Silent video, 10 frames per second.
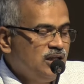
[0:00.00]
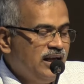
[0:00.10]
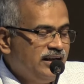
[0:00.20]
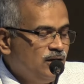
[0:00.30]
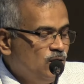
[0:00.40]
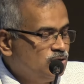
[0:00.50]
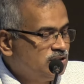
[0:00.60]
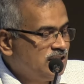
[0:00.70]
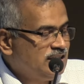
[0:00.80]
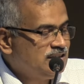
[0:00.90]

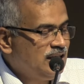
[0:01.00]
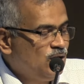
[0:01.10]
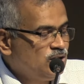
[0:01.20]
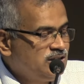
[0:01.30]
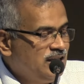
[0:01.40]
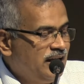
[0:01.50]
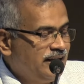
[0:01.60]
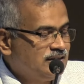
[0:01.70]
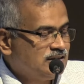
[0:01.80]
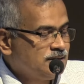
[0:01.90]
landlords as they lost their
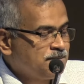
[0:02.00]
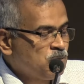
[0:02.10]
lands.